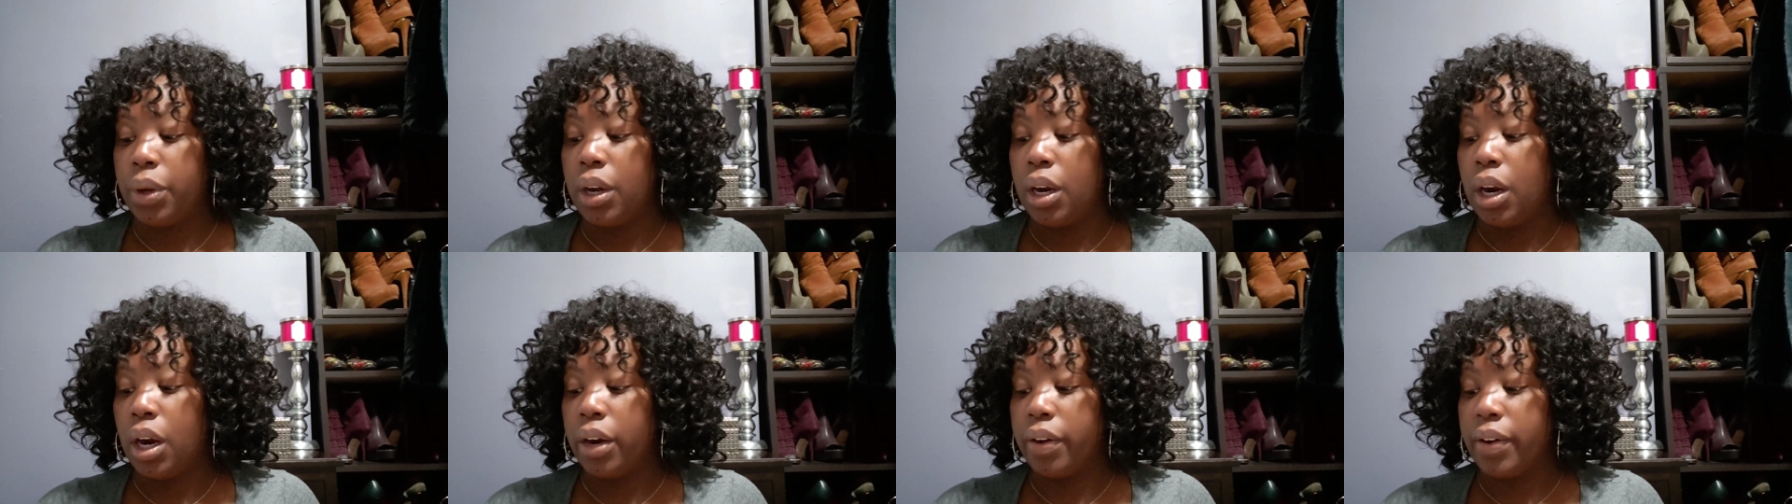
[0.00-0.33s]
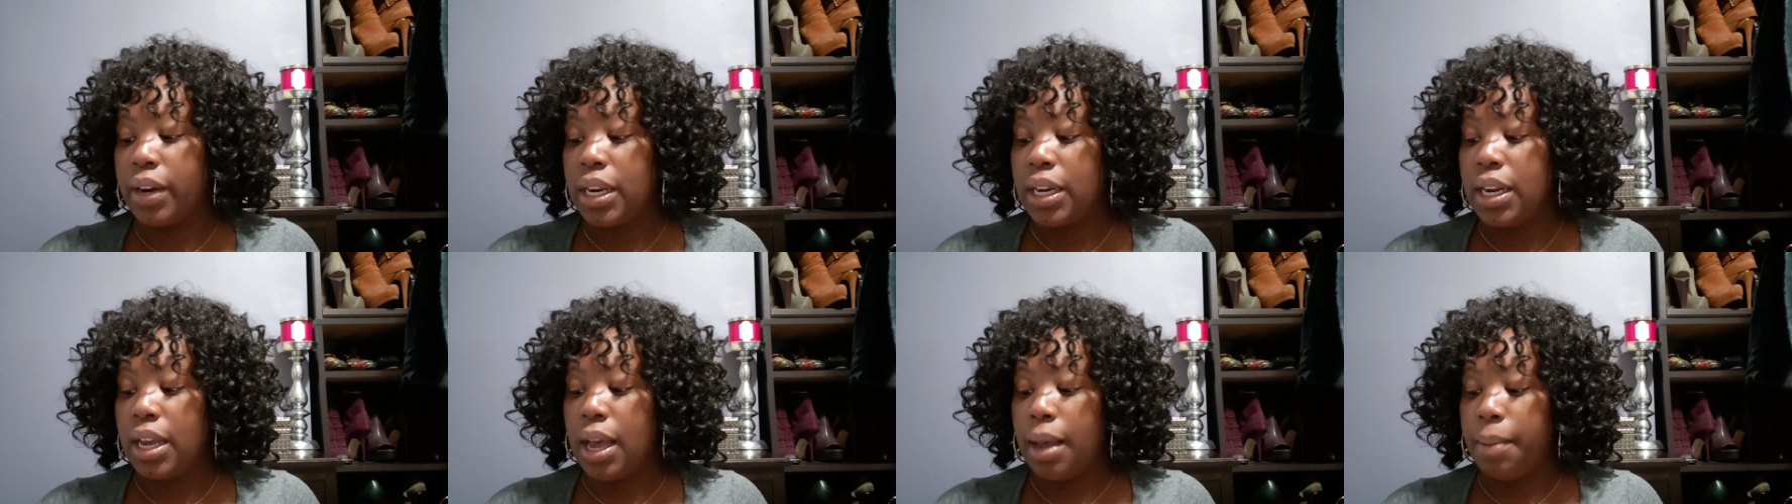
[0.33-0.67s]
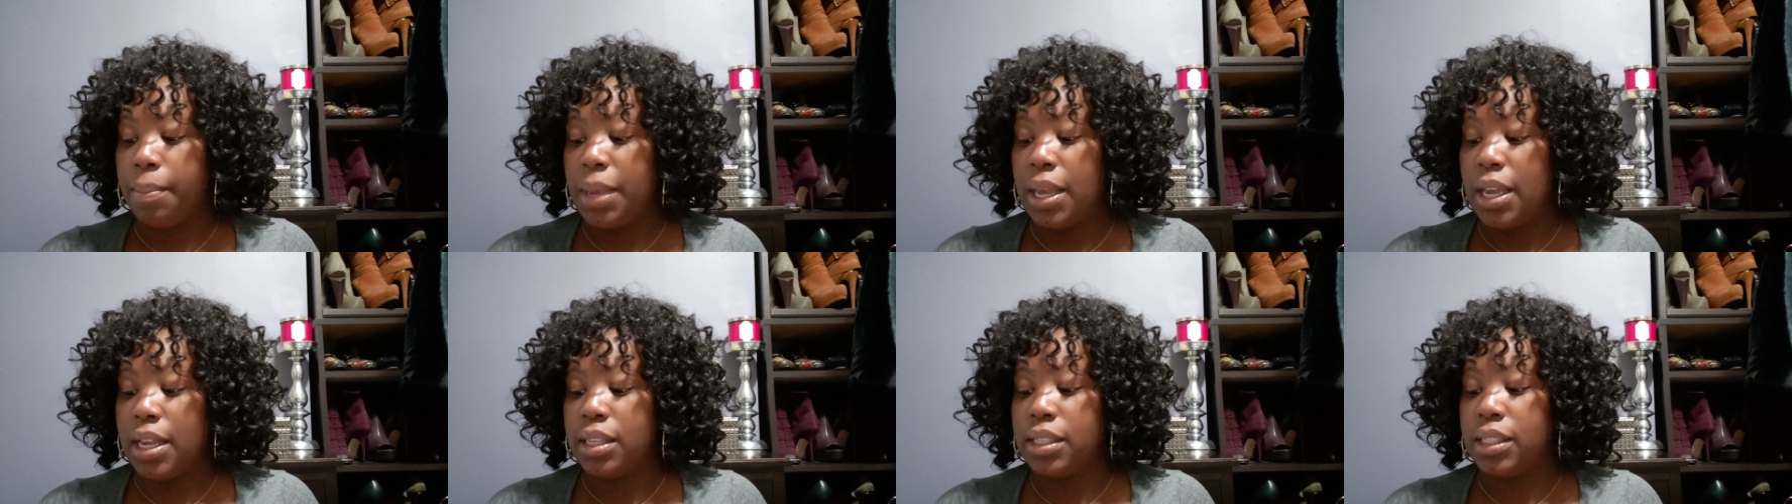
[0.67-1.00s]
curried
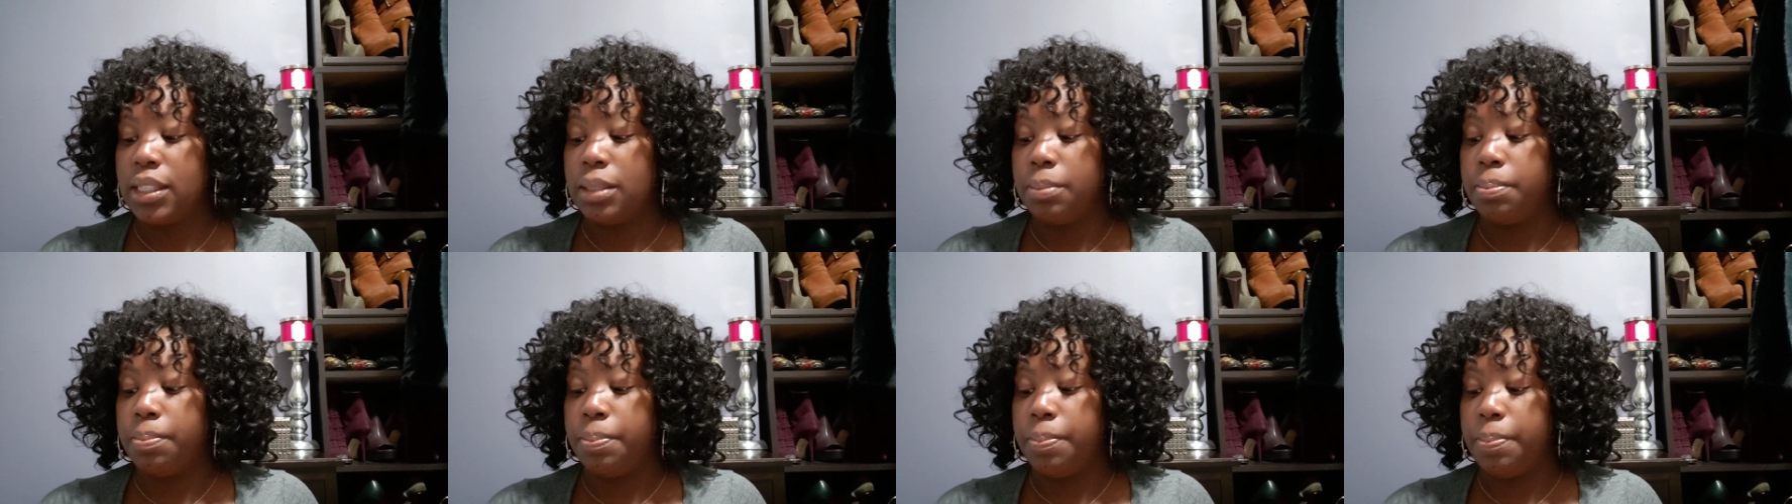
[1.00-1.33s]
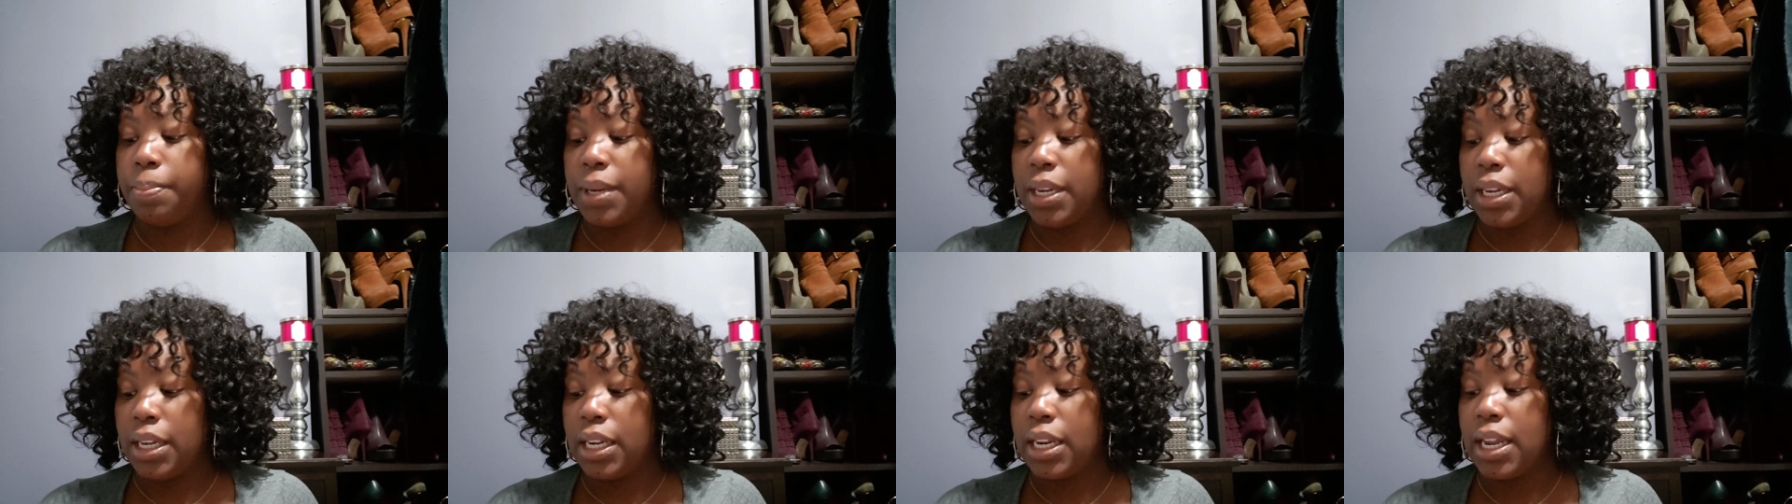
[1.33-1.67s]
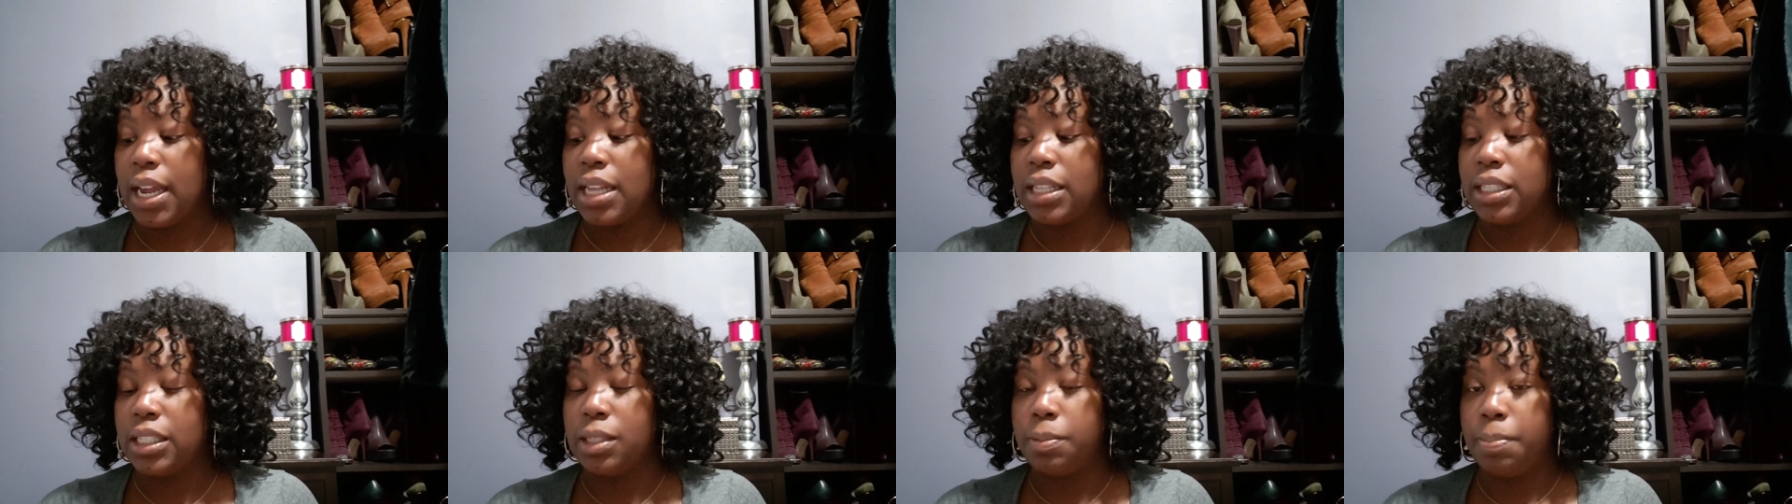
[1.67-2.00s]
hummus, beet,
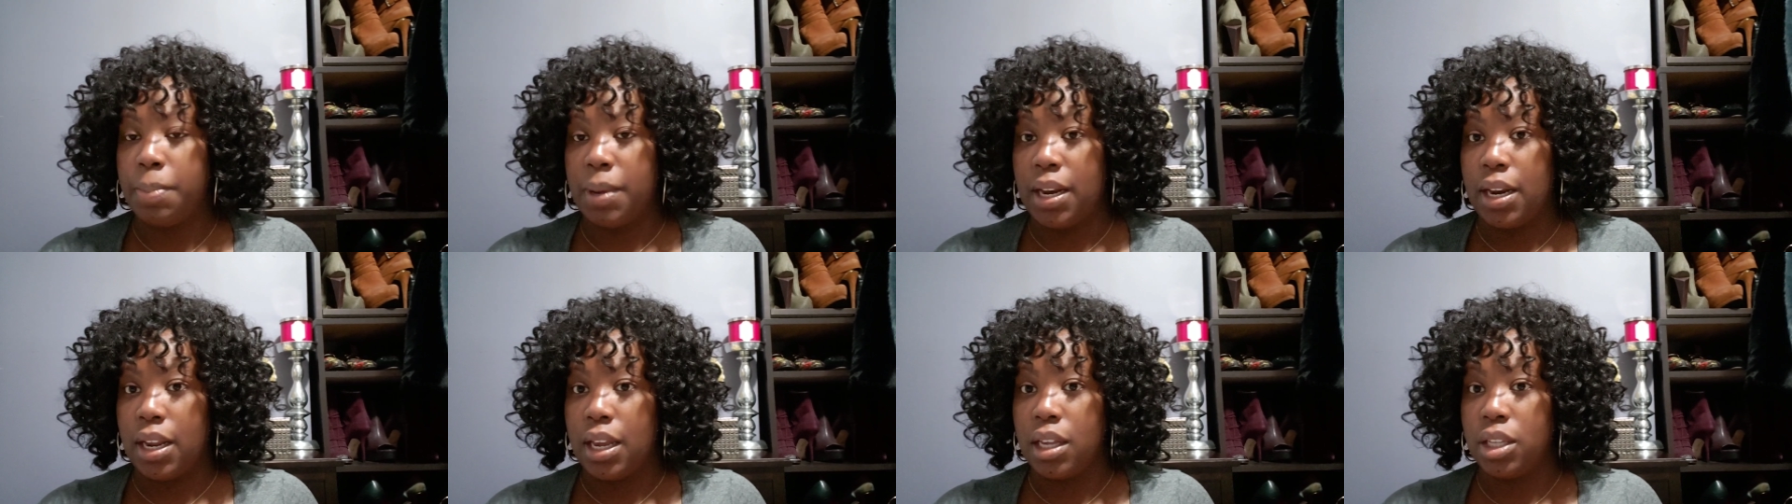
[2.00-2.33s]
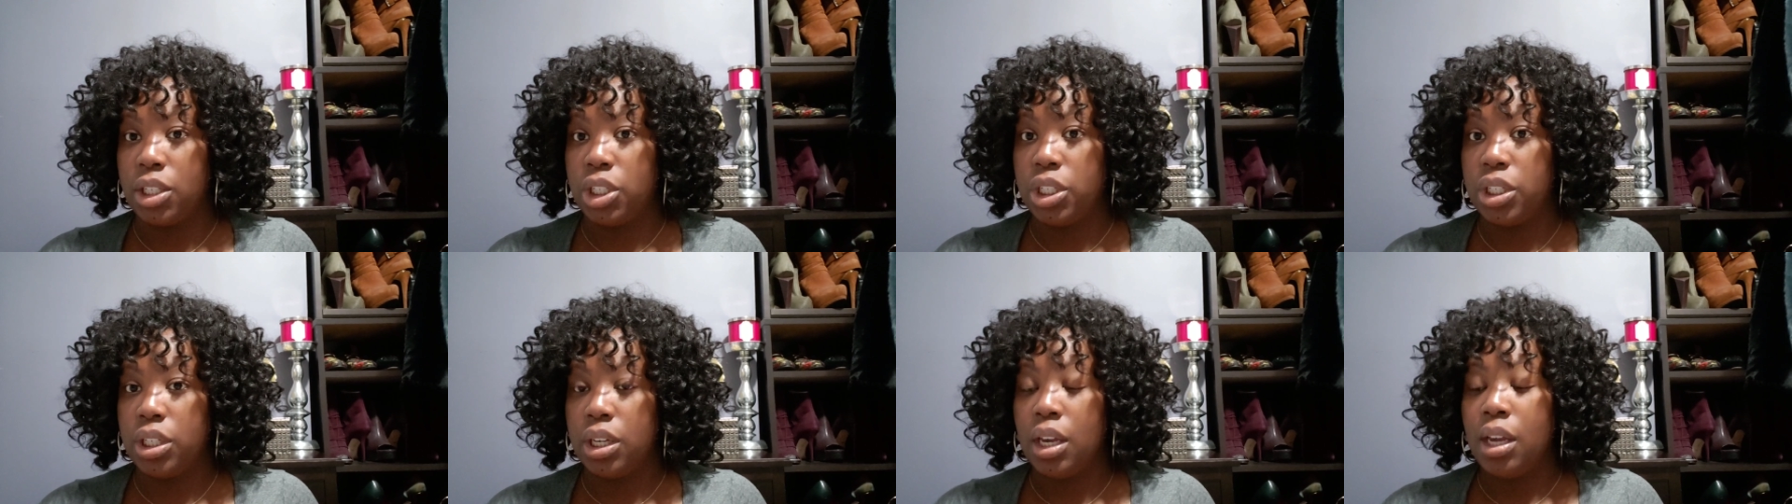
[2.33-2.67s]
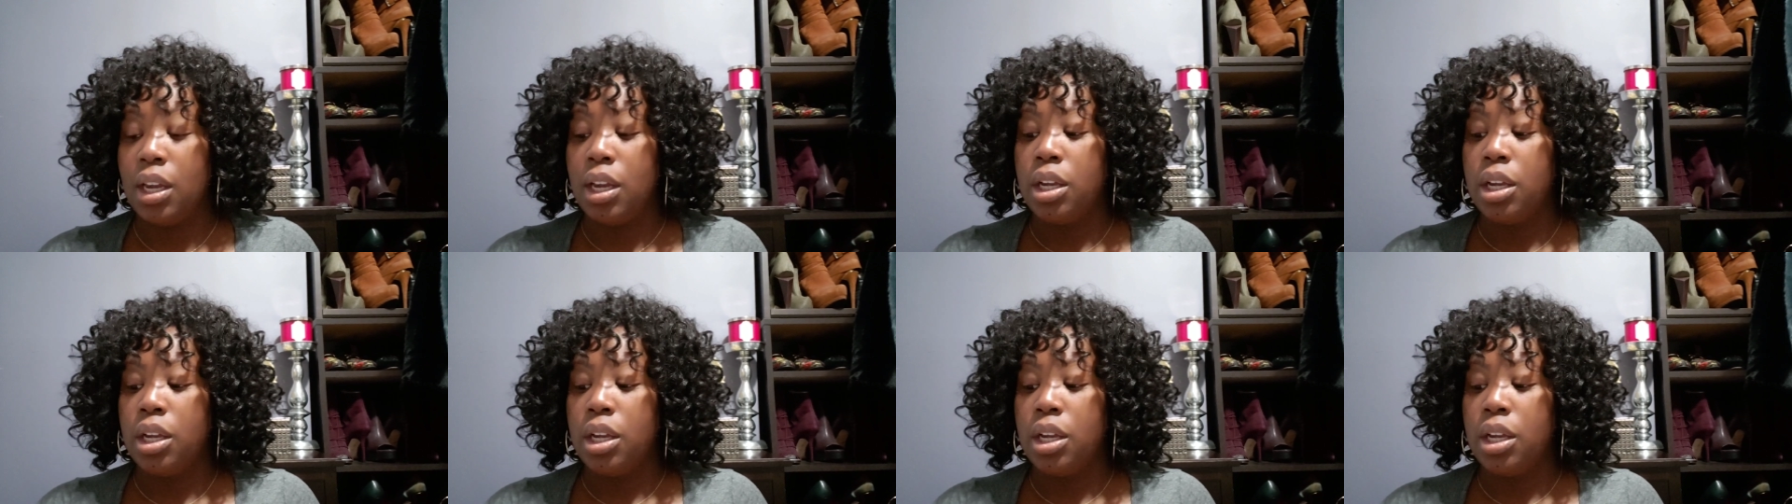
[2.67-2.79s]
and spinach.